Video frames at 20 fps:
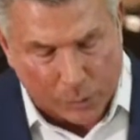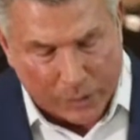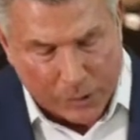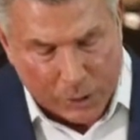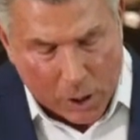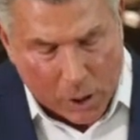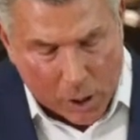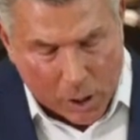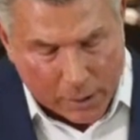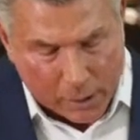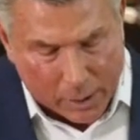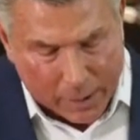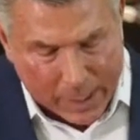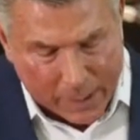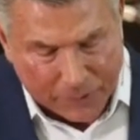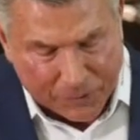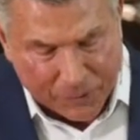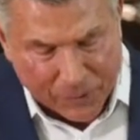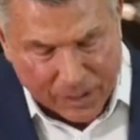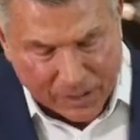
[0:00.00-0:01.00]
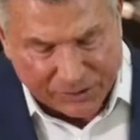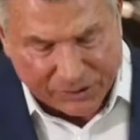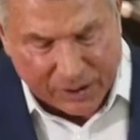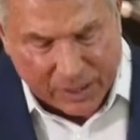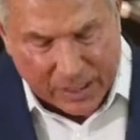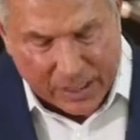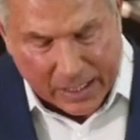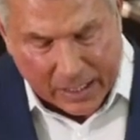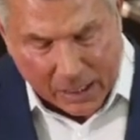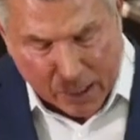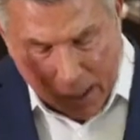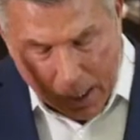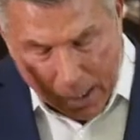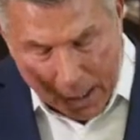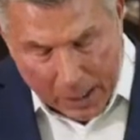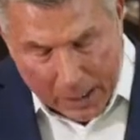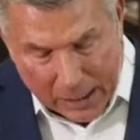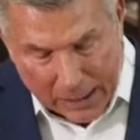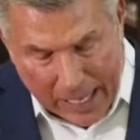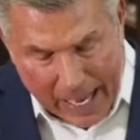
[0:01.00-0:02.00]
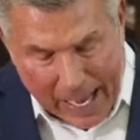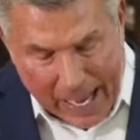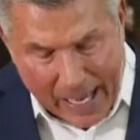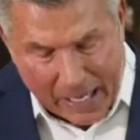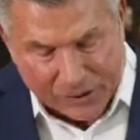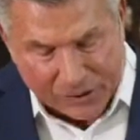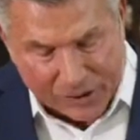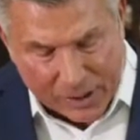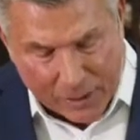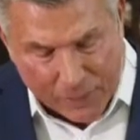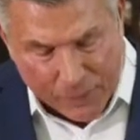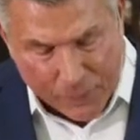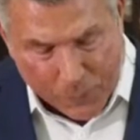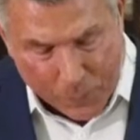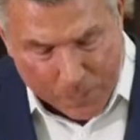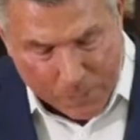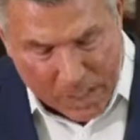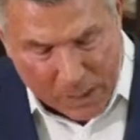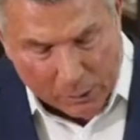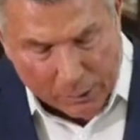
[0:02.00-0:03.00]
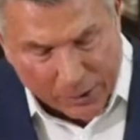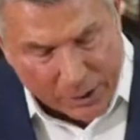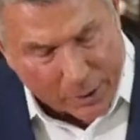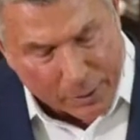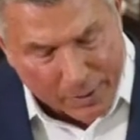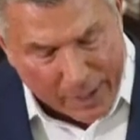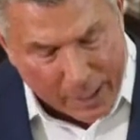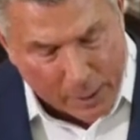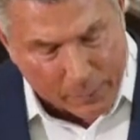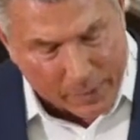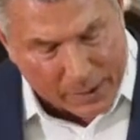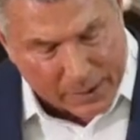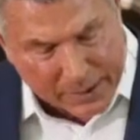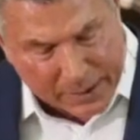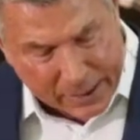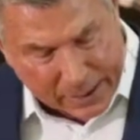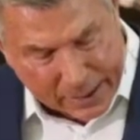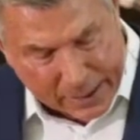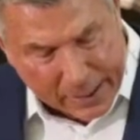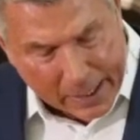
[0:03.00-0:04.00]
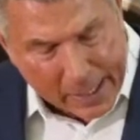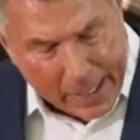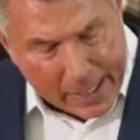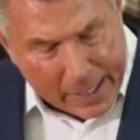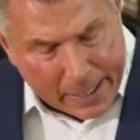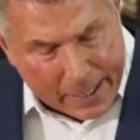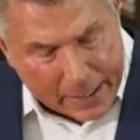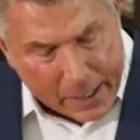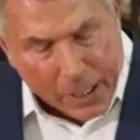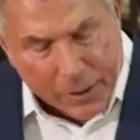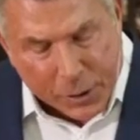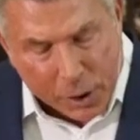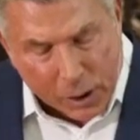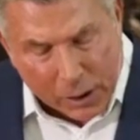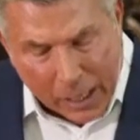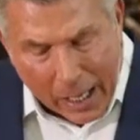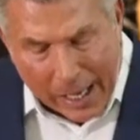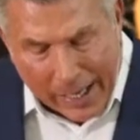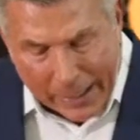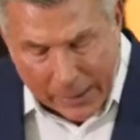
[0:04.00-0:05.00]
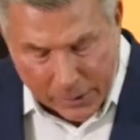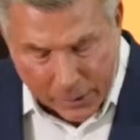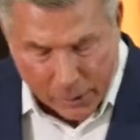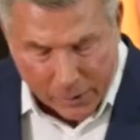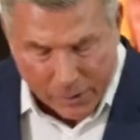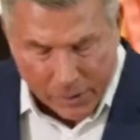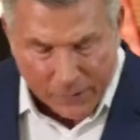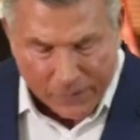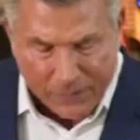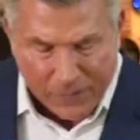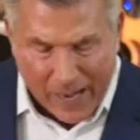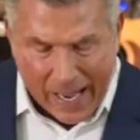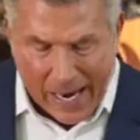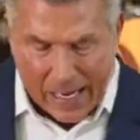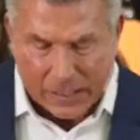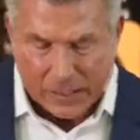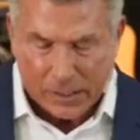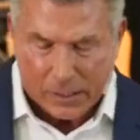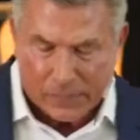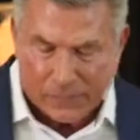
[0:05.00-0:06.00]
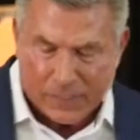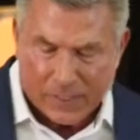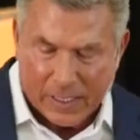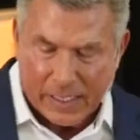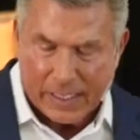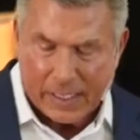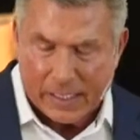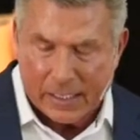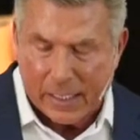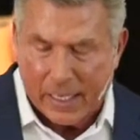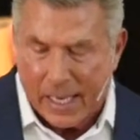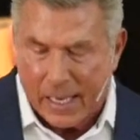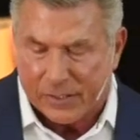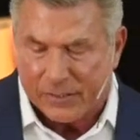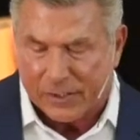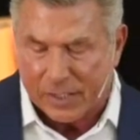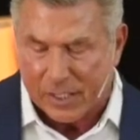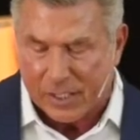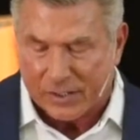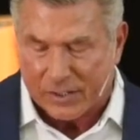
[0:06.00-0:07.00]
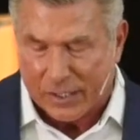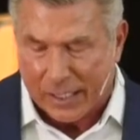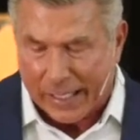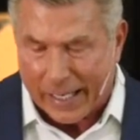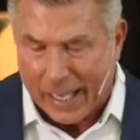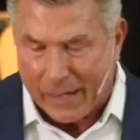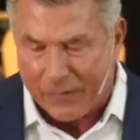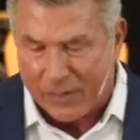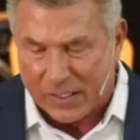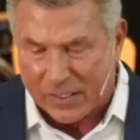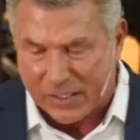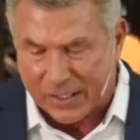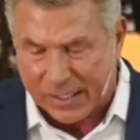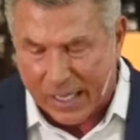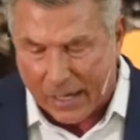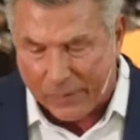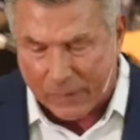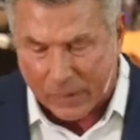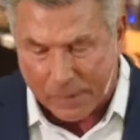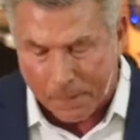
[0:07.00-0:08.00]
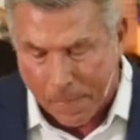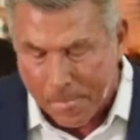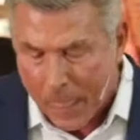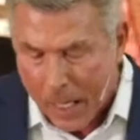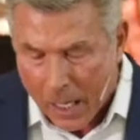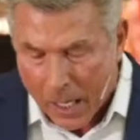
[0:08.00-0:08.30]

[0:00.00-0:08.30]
We taught on ethnicity, class, and familiarity, and underlined the fact of Exodus 11 7.